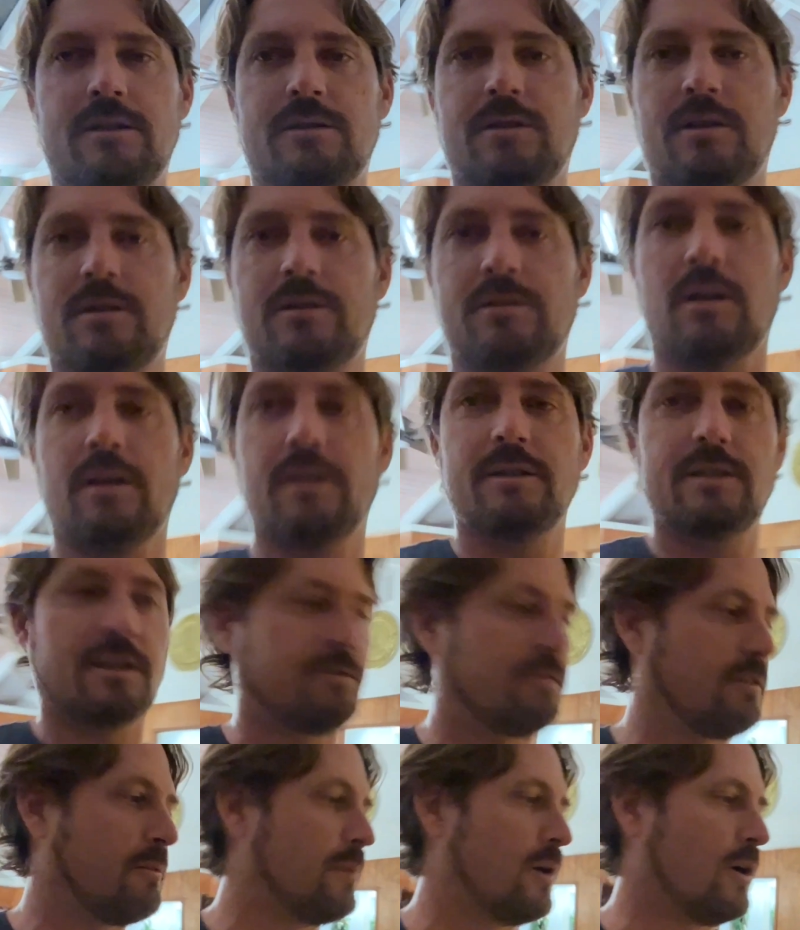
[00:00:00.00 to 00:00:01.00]
so there's all these
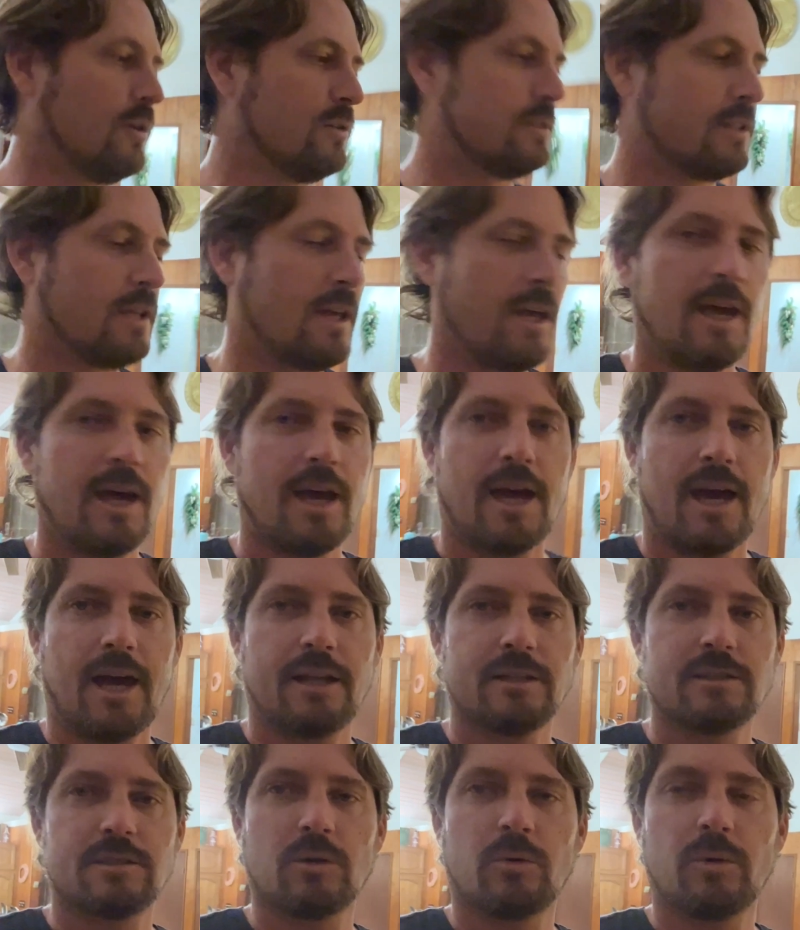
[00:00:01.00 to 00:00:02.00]
different modes.
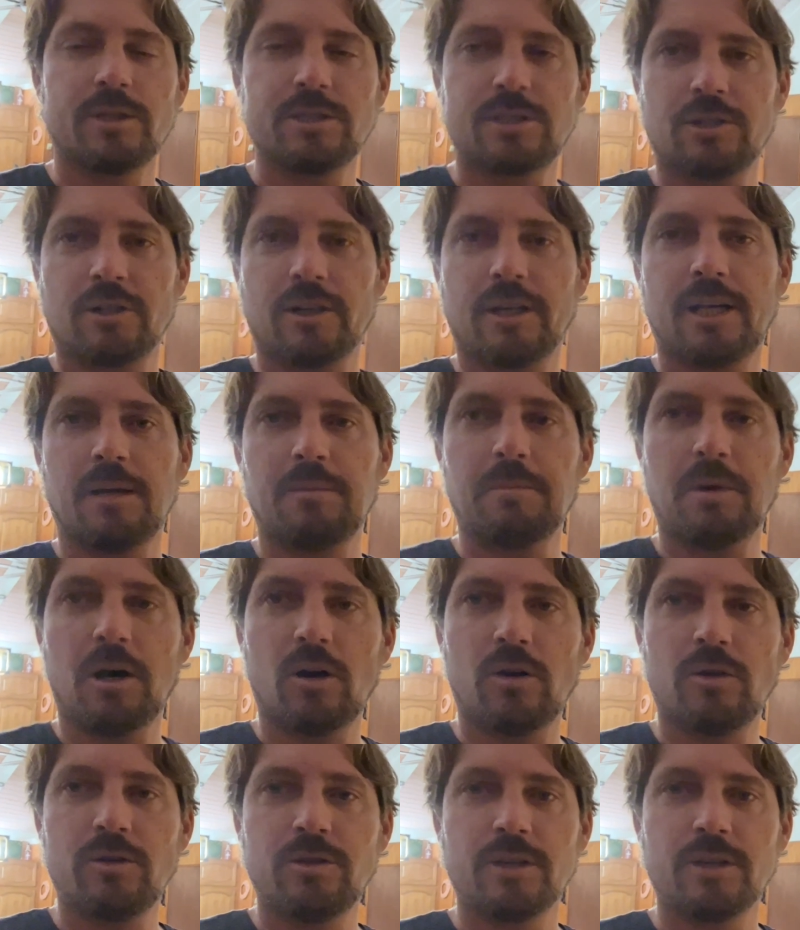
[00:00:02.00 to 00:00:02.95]
And so once you're in a mode,